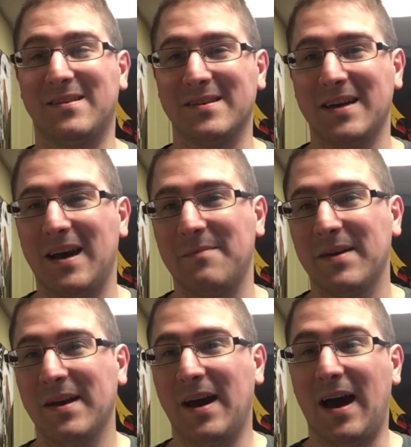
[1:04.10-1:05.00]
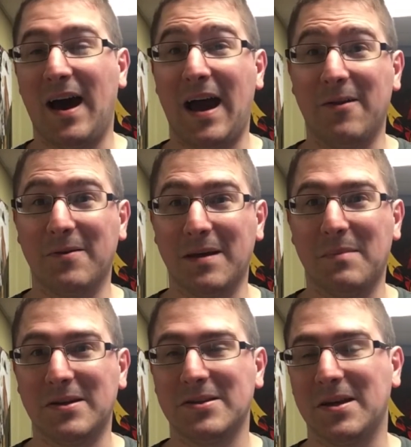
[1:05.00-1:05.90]
long time. I don't get
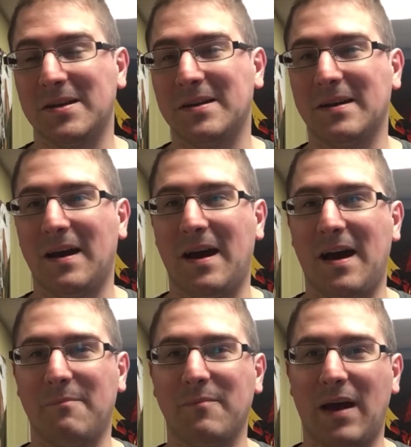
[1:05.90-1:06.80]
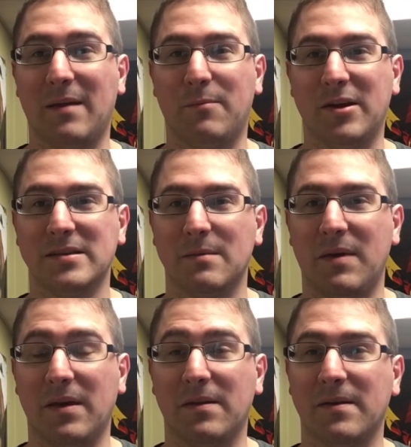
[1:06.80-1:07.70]
much sun. I embrace the
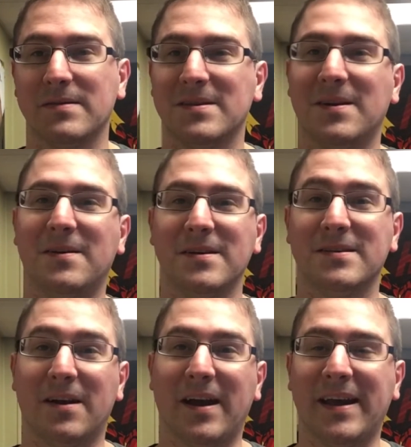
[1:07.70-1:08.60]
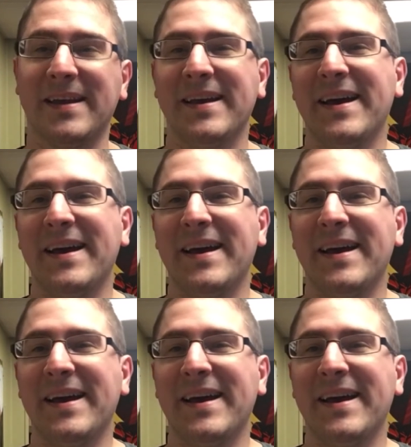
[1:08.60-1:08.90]
pale though, so it's all right.